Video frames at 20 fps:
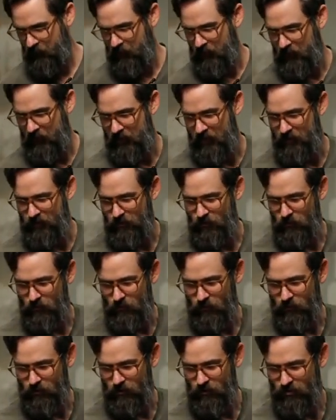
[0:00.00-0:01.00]
And I
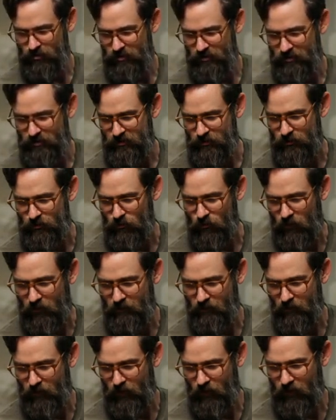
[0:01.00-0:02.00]
usually do
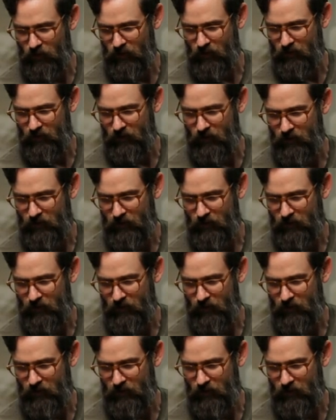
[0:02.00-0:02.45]
1 part